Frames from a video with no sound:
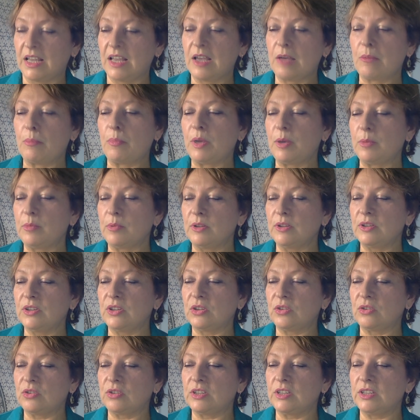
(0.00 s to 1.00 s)
People
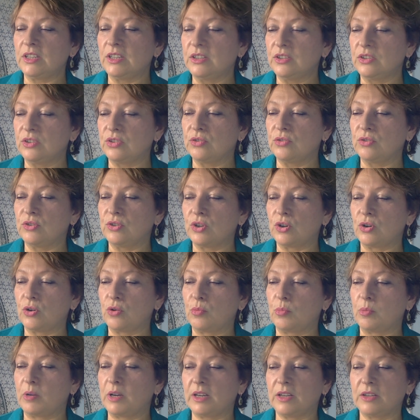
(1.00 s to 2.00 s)
don't need to know
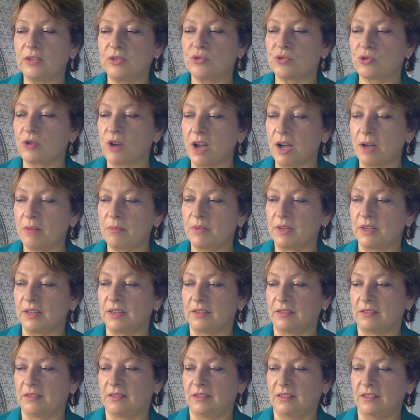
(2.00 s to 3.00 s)
about drama.
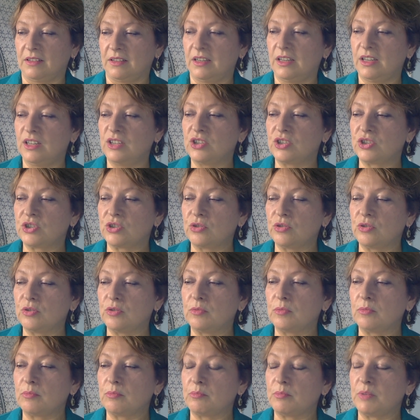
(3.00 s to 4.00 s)
It should
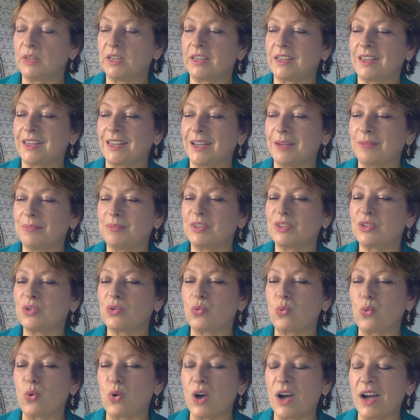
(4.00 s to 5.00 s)
be kept
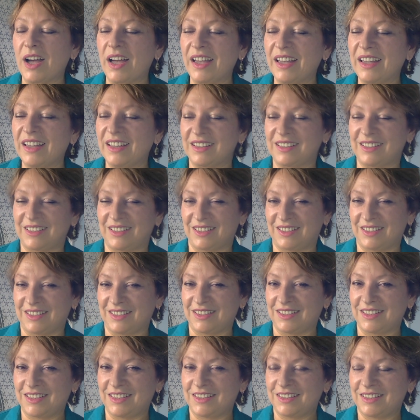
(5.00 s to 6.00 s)
quiet
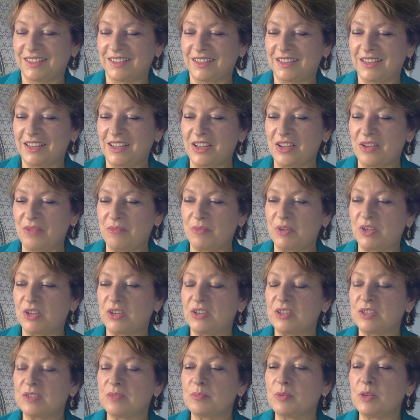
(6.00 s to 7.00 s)

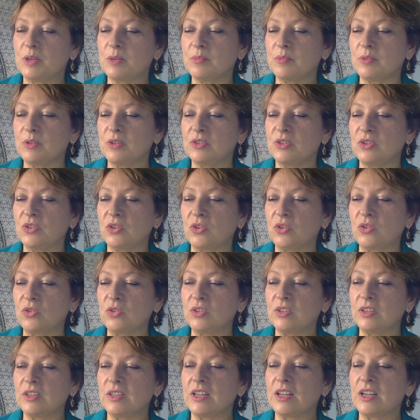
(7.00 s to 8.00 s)
because people
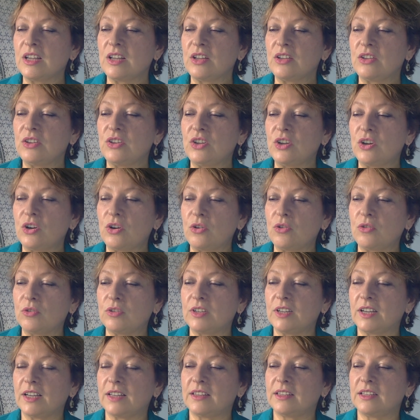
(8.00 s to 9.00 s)
don't know
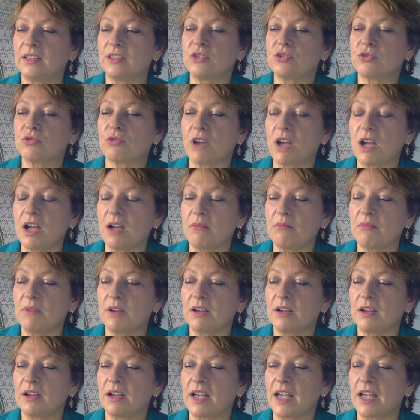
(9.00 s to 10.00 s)
that the
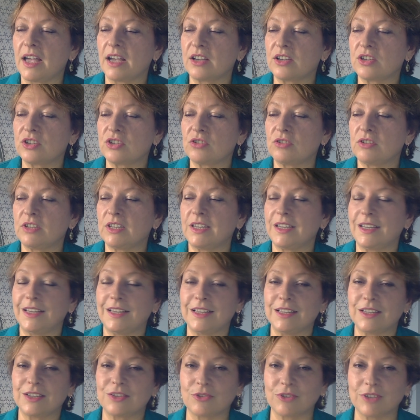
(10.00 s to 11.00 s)
drama actually
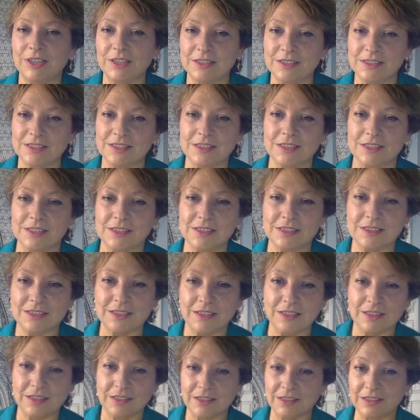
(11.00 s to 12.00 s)
increases
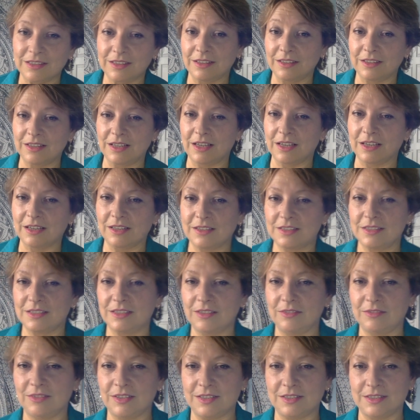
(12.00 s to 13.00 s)
the
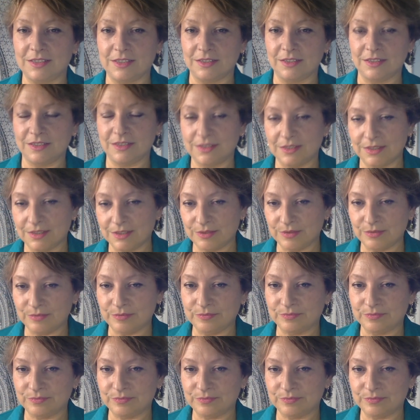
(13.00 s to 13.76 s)
negativities.